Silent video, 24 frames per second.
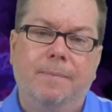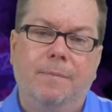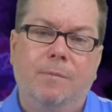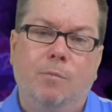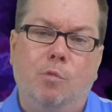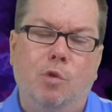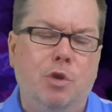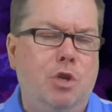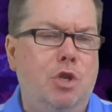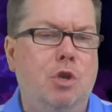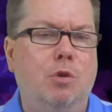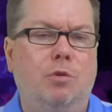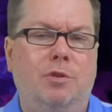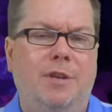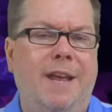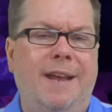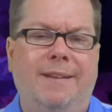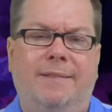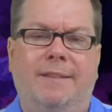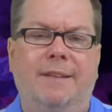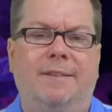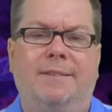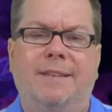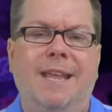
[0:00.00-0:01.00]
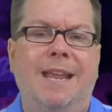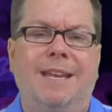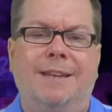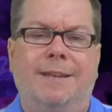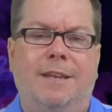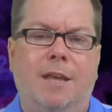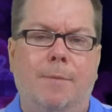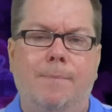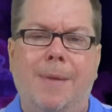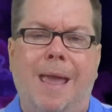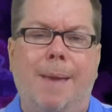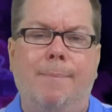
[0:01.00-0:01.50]
When you take the Ten
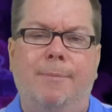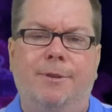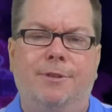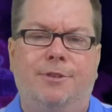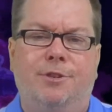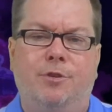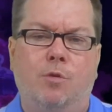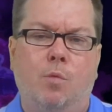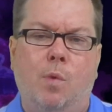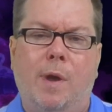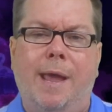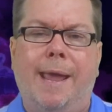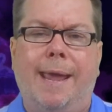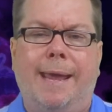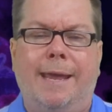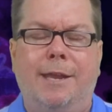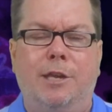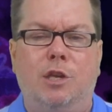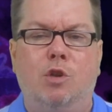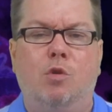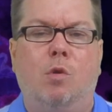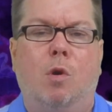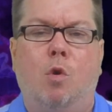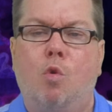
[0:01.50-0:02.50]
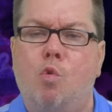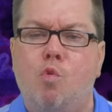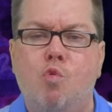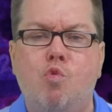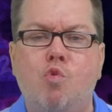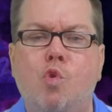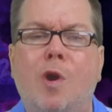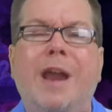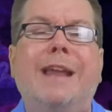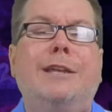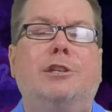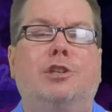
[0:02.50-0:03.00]
Commandments away and you
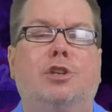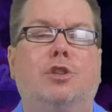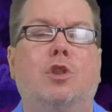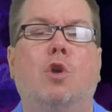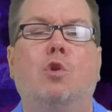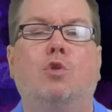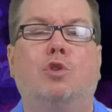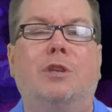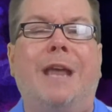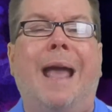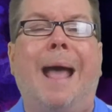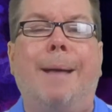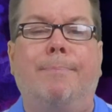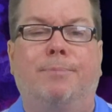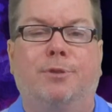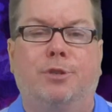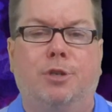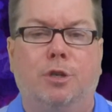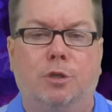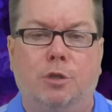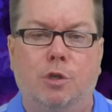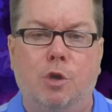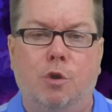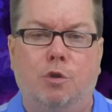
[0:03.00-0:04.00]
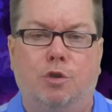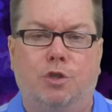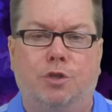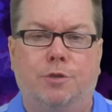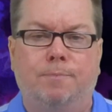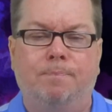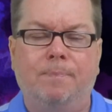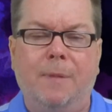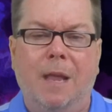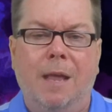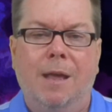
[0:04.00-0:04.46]
erase those absolutes,